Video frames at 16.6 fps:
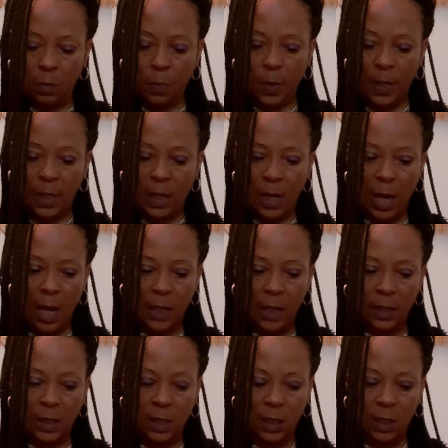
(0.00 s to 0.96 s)
But it
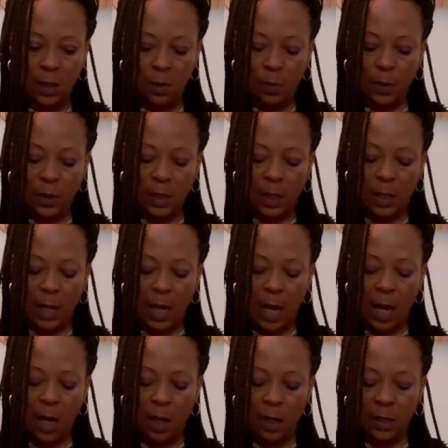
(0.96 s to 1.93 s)
has to do with an
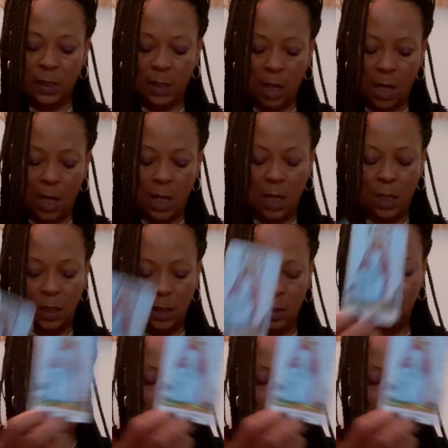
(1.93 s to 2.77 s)
air sign.